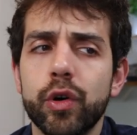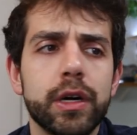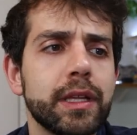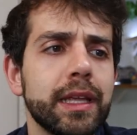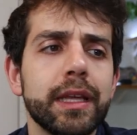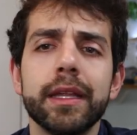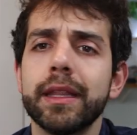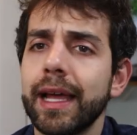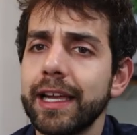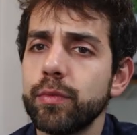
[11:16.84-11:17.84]
or the
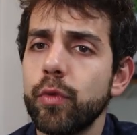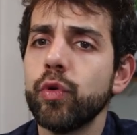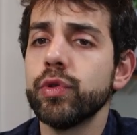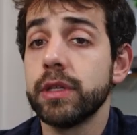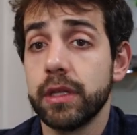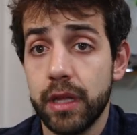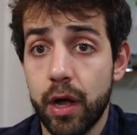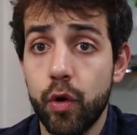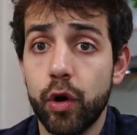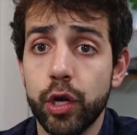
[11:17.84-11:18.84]
light mode
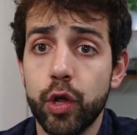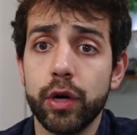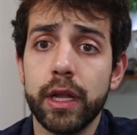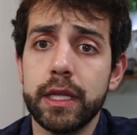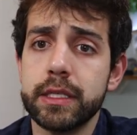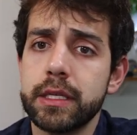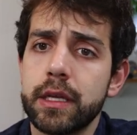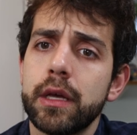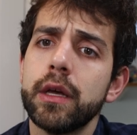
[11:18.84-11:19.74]
according to your needs.